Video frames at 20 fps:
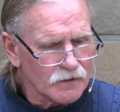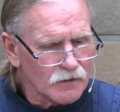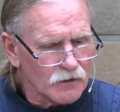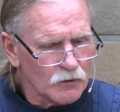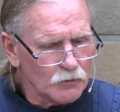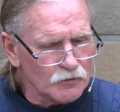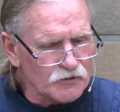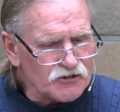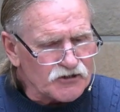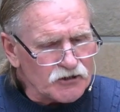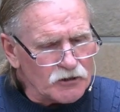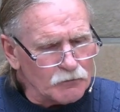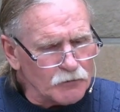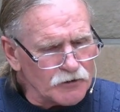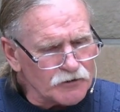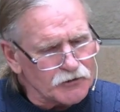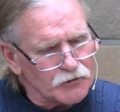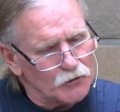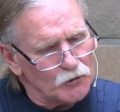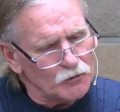when
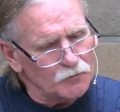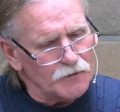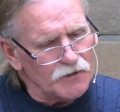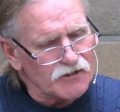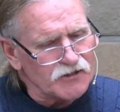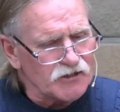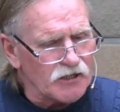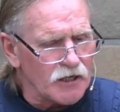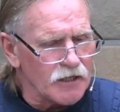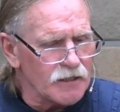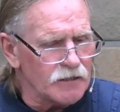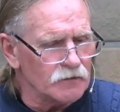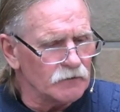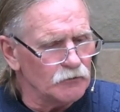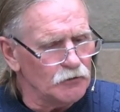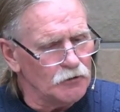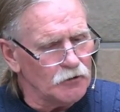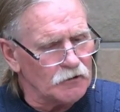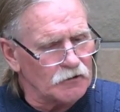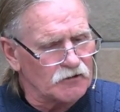someone told me, saying,
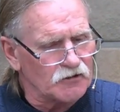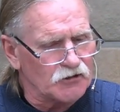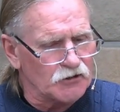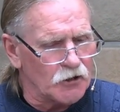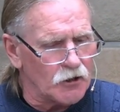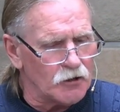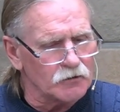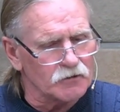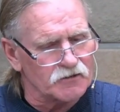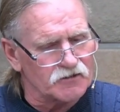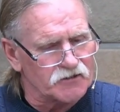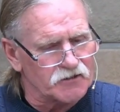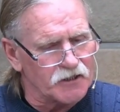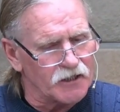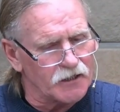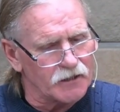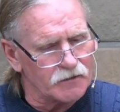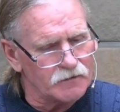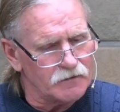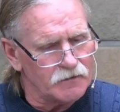look, Saul is
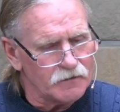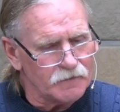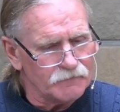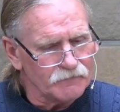dead,